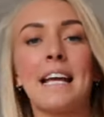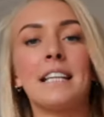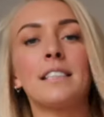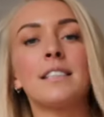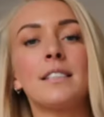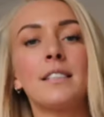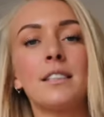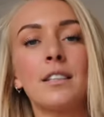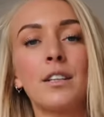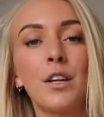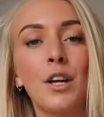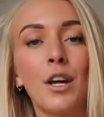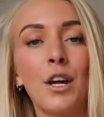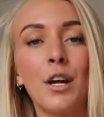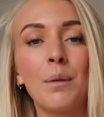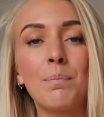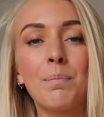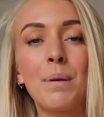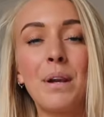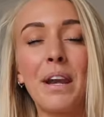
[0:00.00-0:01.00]
a
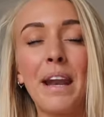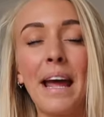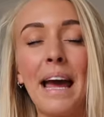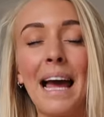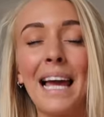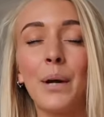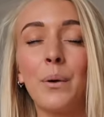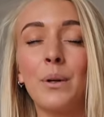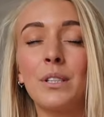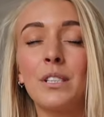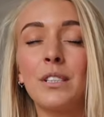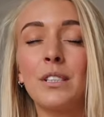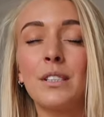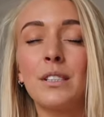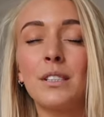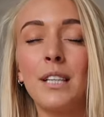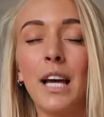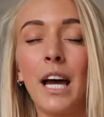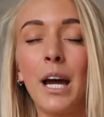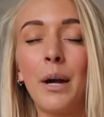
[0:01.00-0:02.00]
scoop neck, which is
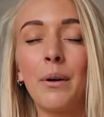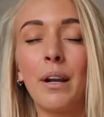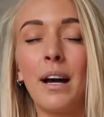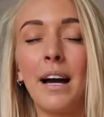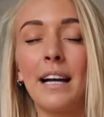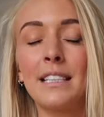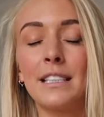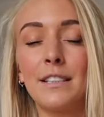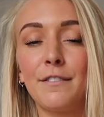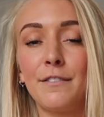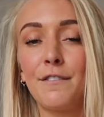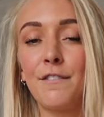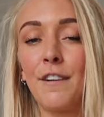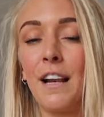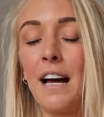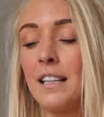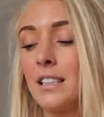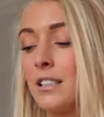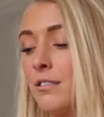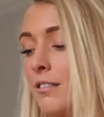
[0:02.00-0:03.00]
so nice and
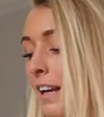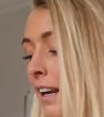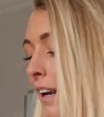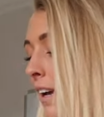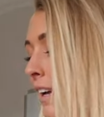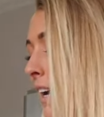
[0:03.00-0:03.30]
flattering,